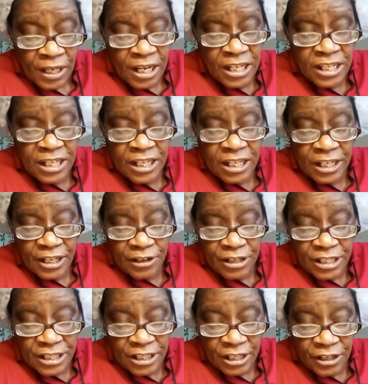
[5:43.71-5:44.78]
It declared
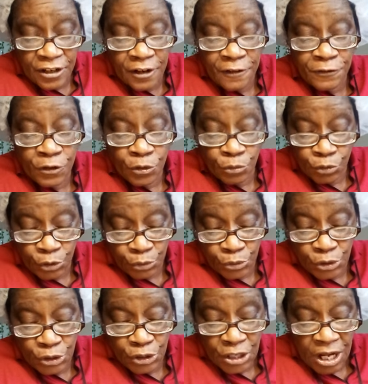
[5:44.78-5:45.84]
its love for
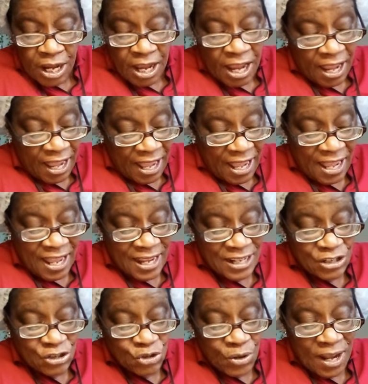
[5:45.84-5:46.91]
Roose
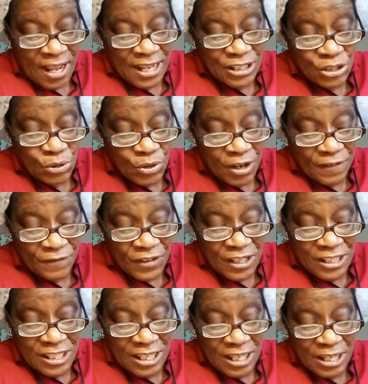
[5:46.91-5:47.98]
and tried to
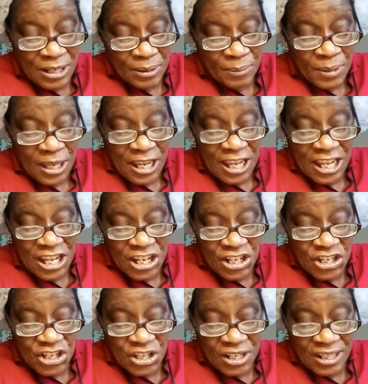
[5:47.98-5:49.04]
convince him
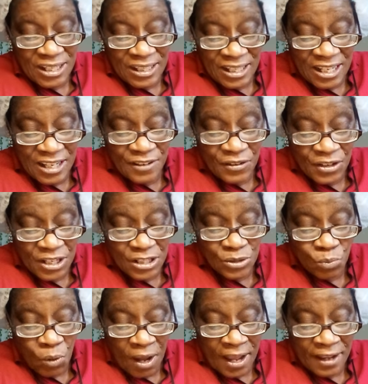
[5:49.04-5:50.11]
he should leave
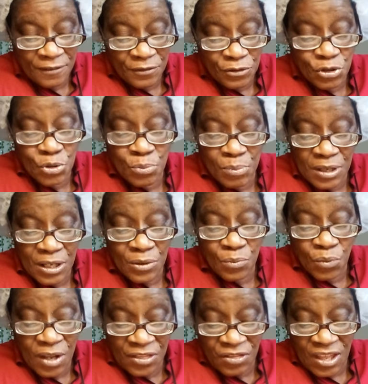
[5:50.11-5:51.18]
his wife to be
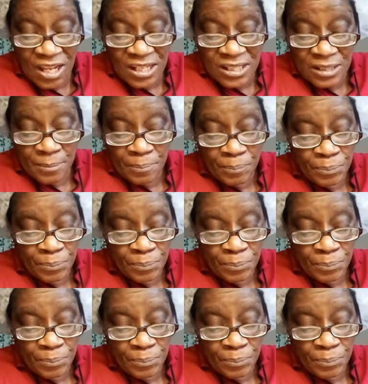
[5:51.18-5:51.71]
with it.